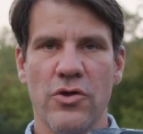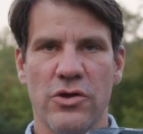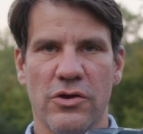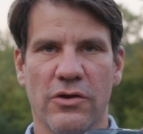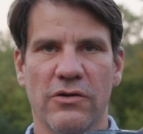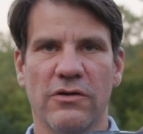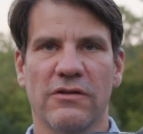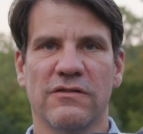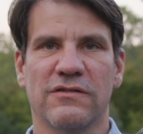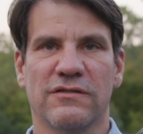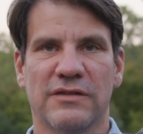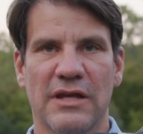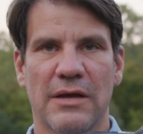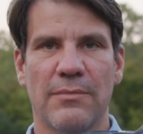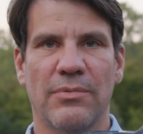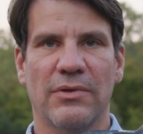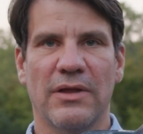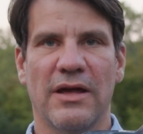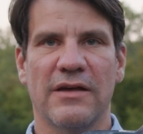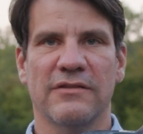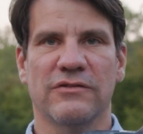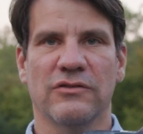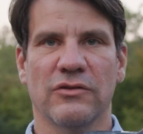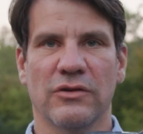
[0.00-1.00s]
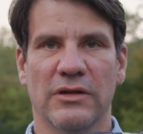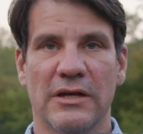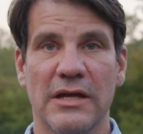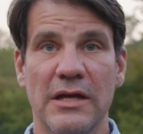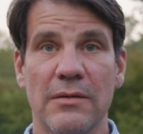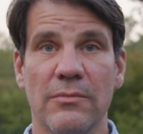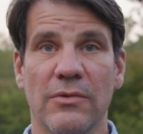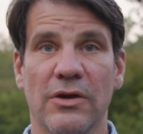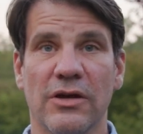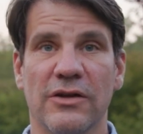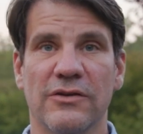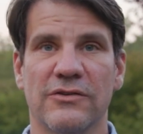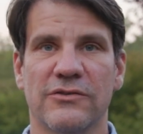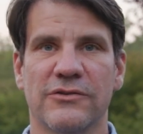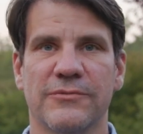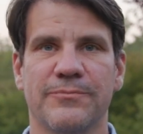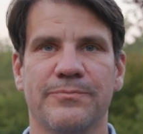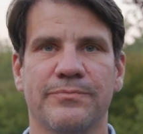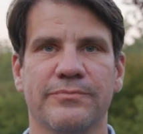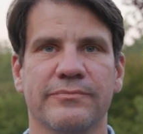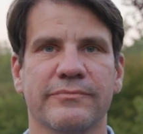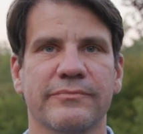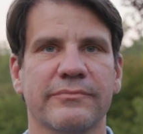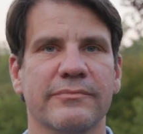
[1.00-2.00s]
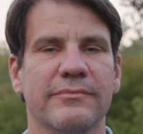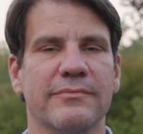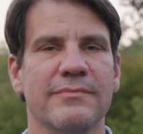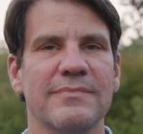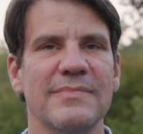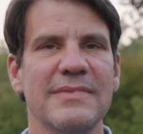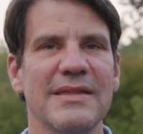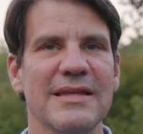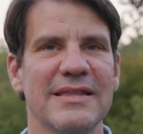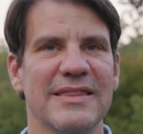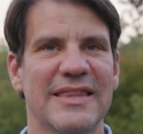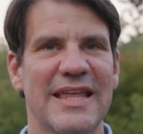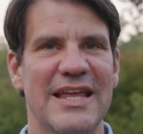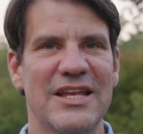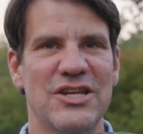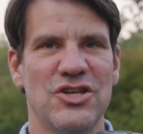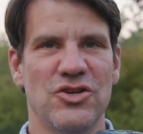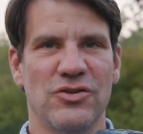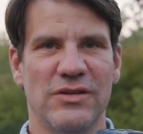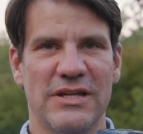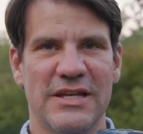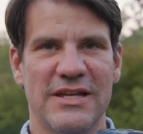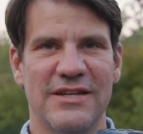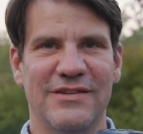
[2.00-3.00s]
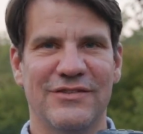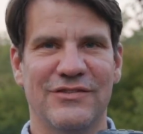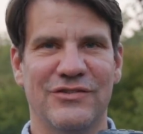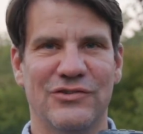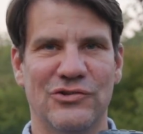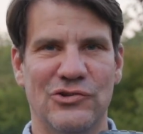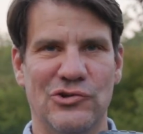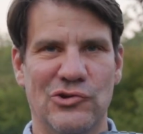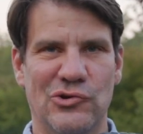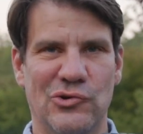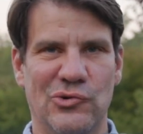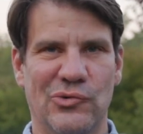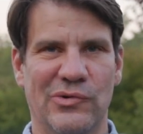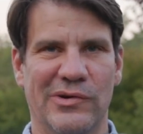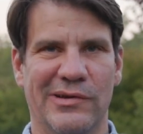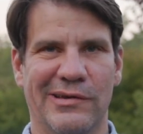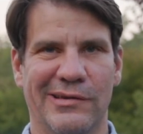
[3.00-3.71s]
you're going to stabilize your image, then you need to